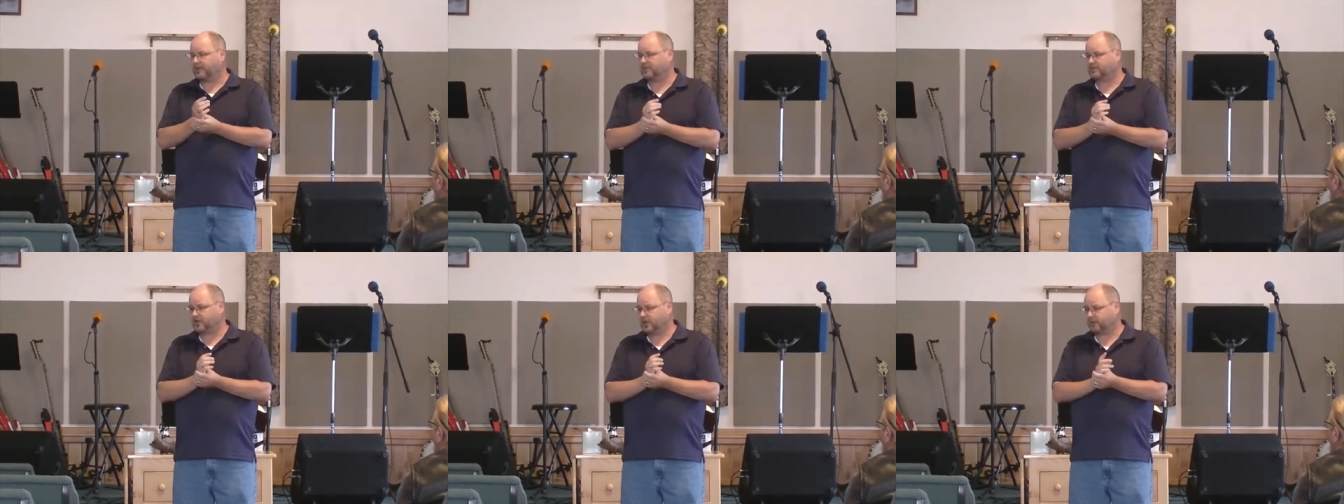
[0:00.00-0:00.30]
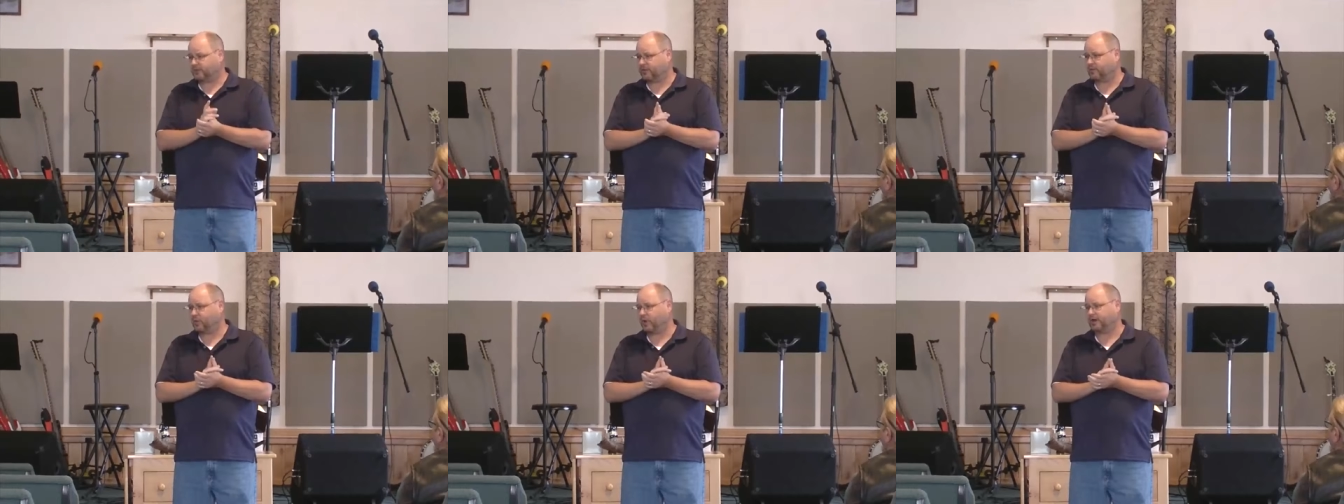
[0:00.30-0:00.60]
each and
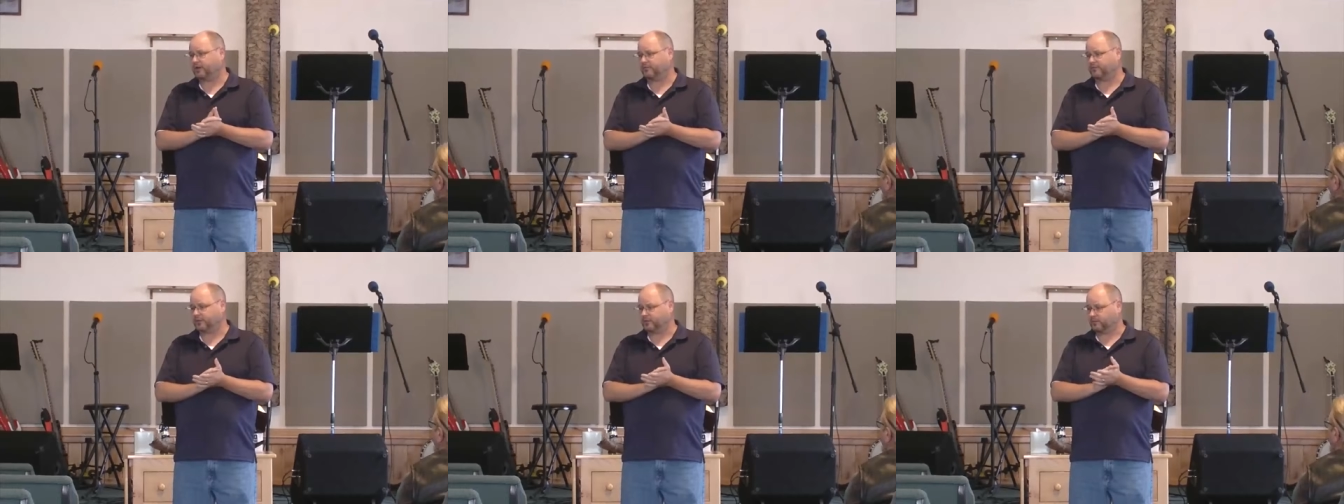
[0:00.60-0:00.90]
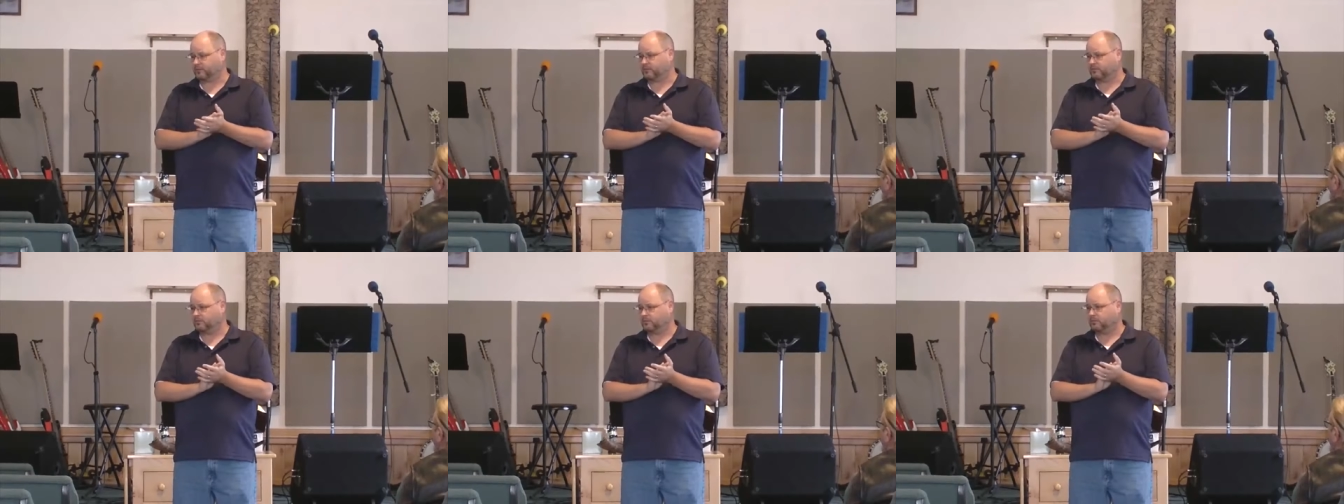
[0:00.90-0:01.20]
every one of you.
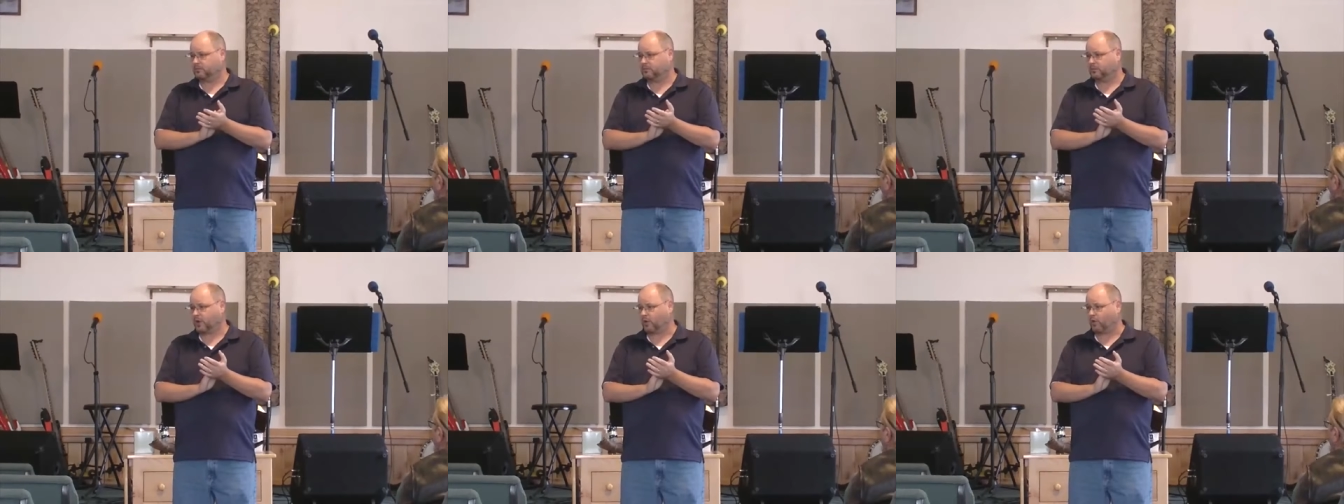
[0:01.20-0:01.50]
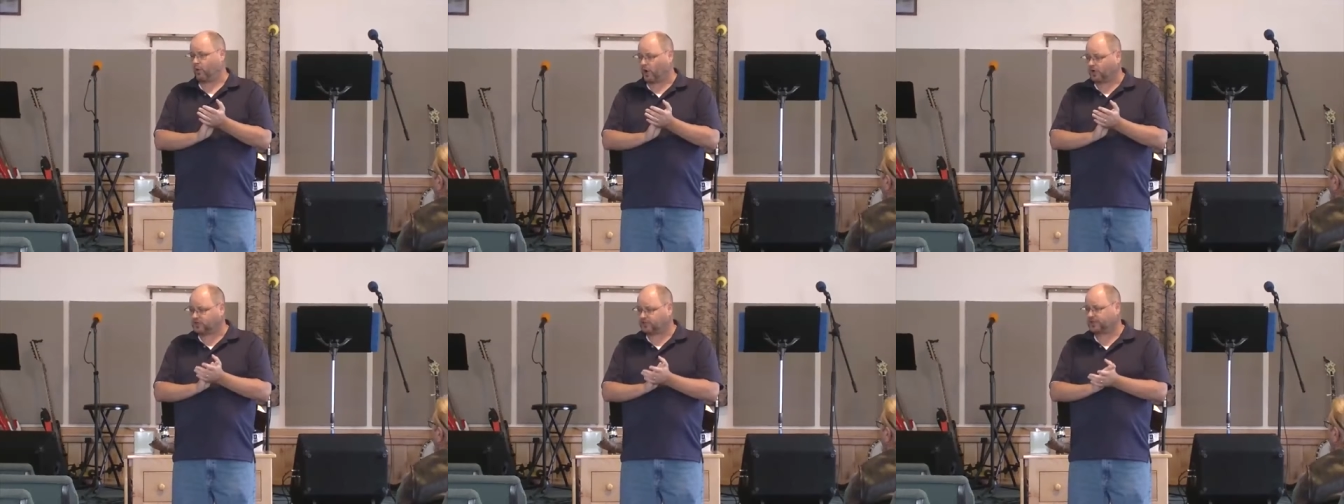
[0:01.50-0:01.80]
I
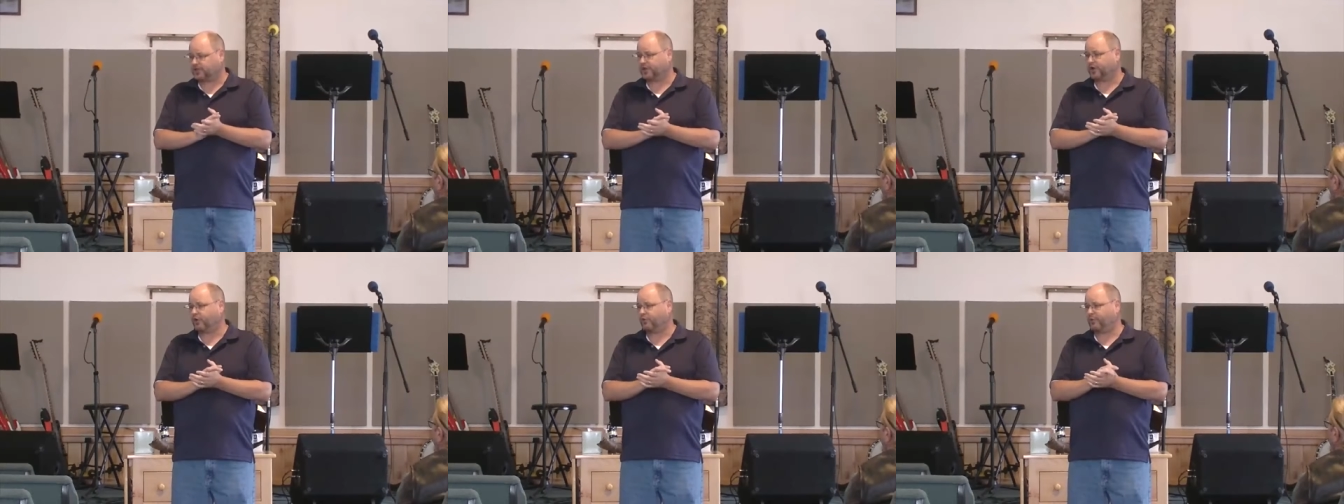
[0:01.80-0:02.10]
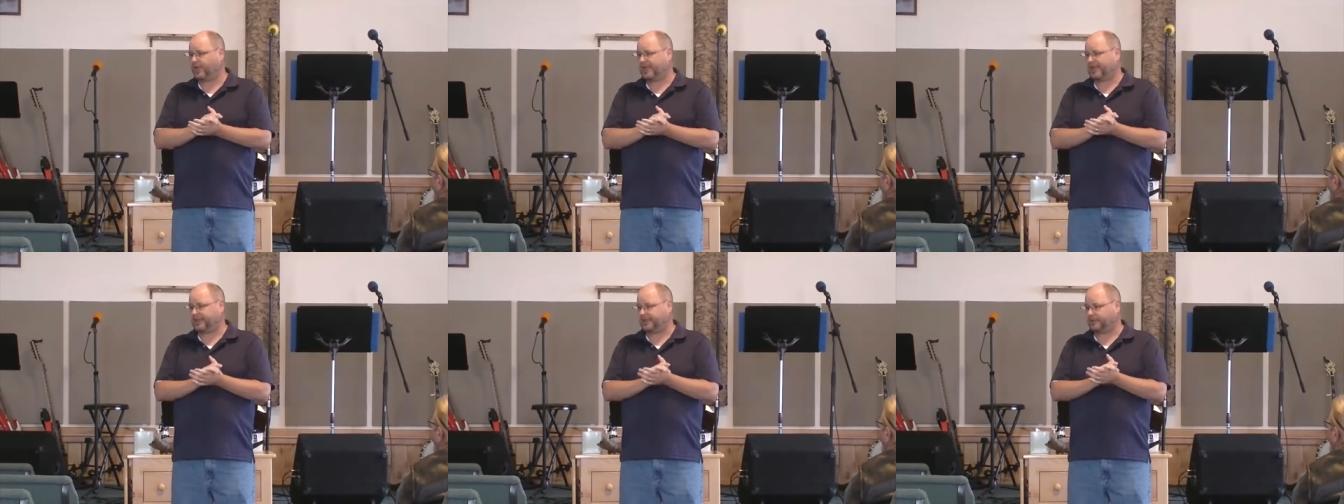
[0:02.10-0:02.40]
want you to know
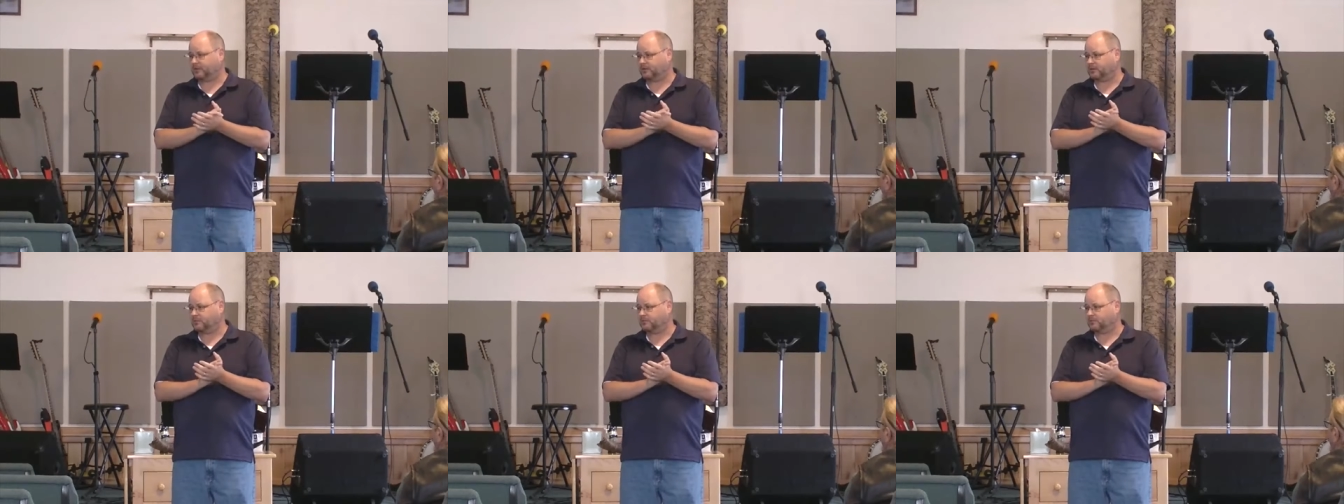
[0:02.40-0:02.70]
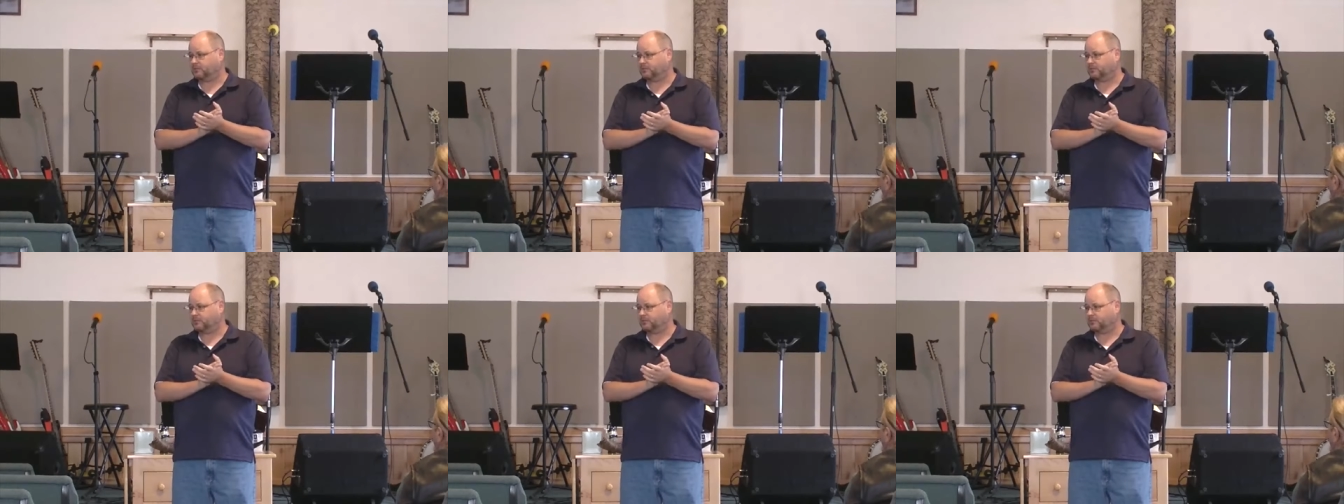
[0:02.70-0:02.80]
me.